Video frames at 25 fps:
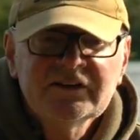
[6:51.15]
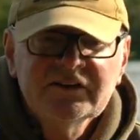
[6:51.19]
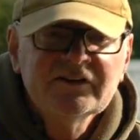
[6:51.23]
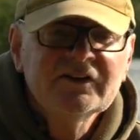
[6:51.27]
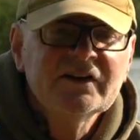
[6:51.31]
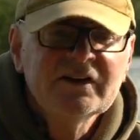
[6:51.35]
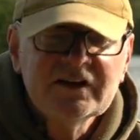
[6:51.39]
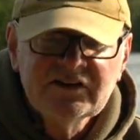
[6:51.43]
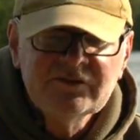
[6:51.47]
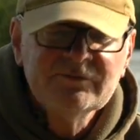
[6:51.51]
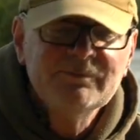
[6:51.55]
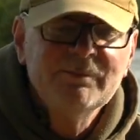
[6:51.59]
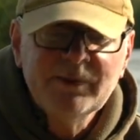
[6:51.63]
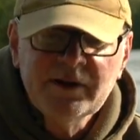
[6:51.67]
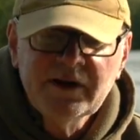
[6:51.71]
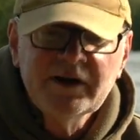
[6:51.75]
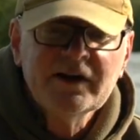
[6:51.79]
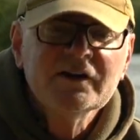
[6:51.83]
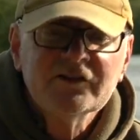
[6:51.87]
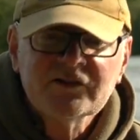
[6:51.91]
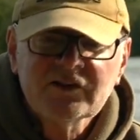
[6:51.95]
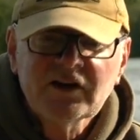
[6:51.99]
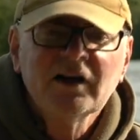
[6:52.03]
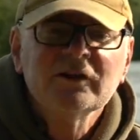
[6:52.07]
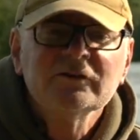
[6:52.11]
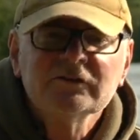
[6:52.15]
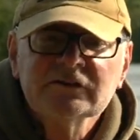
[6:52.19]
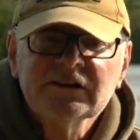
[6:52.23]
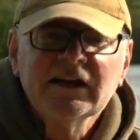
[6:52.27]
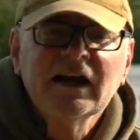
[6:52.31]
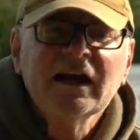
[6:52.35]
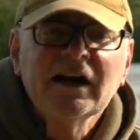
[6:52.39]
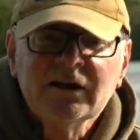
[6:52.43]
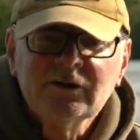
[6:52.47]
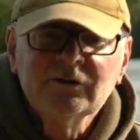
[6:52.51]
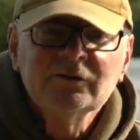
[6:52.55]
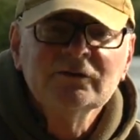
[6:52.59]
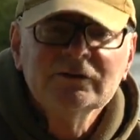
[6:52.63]
these baits out
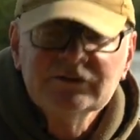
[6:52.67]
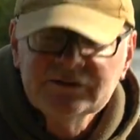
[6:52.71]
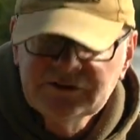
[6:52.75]
now,